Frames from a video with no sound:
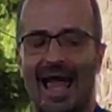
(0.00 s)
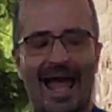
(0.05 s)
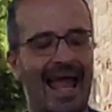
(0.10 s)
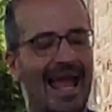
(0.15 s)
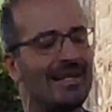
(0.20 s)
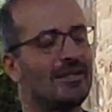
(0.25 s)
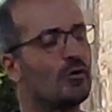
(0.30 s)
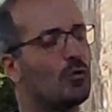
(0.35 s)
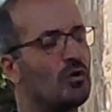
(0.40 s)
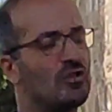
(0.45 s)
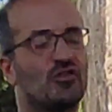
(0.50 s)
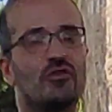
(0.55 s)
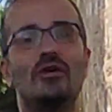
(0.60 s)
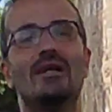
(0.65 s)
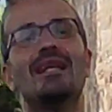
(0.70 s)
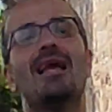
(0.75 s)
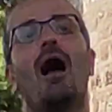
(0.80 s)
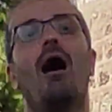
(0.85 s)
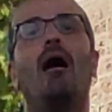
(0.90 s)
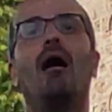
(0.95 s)
And it was
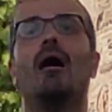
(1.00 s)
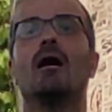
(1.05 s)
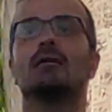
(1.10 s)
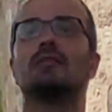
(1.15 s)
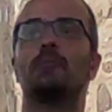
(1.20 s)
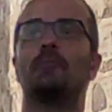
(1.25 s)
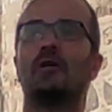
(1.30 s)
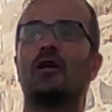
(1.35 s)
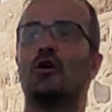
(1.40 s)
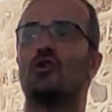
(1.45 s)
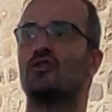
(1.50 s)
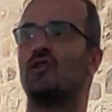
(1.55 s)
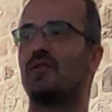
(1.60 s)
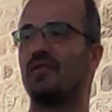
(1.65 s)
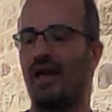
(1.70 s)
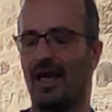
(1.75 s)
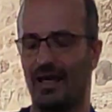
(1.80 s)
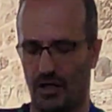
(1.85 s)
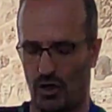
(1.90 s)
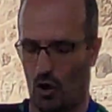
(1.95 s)
really hard because
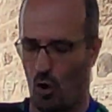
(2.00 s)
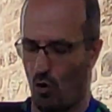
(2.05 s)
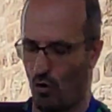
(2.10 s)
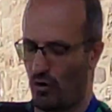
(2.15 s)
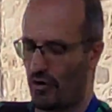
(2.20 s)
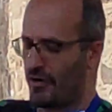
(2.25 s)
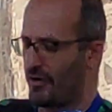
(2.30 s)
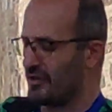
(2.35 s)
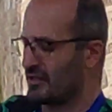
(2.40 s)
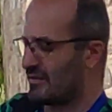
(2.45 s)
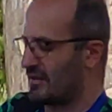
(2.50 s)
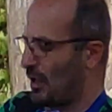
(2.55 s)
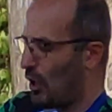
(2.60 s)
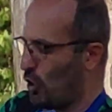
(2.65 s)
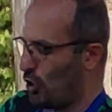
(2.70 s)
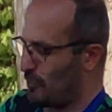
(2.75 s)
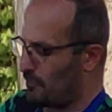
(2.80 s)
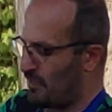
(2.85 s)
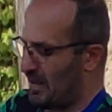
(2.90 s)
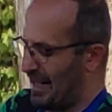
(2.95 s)
they conquered the
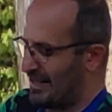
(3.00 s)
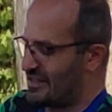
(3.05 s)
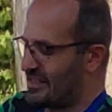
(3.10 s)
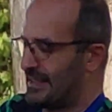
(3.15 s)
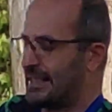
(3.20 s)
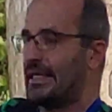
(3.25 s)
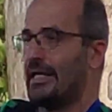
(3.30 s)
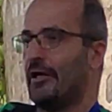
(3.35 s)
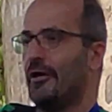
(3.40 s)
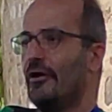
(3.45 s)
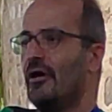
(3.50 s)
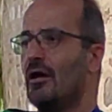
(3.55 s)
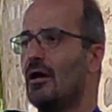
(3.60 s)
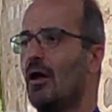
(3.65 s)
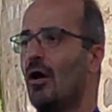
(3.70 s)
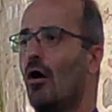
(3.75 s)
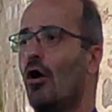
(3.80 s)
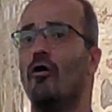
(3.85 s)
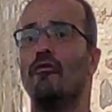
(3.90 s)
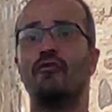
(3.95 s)
whole place here
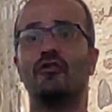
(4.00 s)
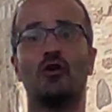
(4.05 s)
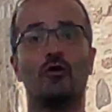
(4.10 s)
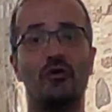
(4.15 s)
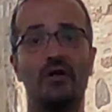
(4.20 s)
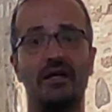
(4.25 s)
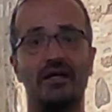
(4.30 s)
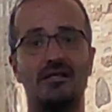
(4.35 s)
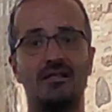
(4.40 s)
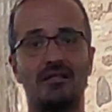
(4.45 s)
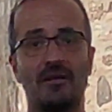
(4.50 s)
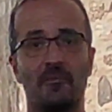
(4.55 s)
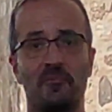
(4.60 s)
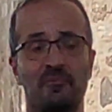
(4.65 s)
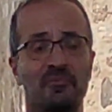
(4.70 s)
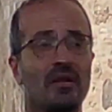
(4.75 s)
of Greece.